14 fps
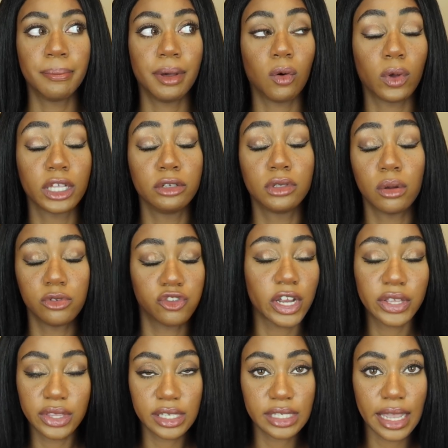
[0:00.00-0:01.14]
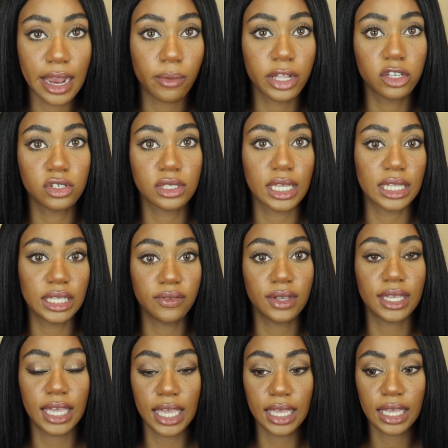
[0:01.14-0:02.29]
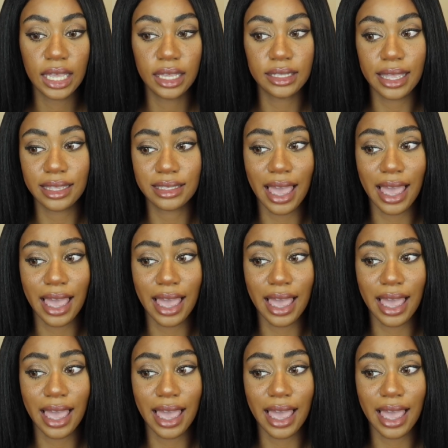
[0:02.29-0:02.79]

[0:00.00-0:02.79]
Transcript: but when you don't straighten this hair when you just like leave it kinky it,